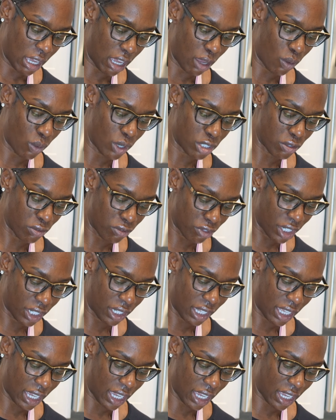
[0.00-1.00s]
He was
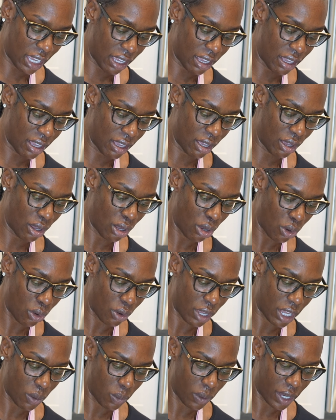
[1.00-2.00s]
really who
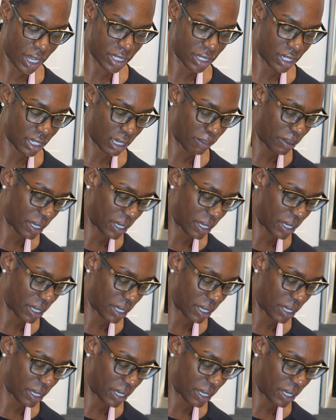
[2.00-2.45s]
he was in the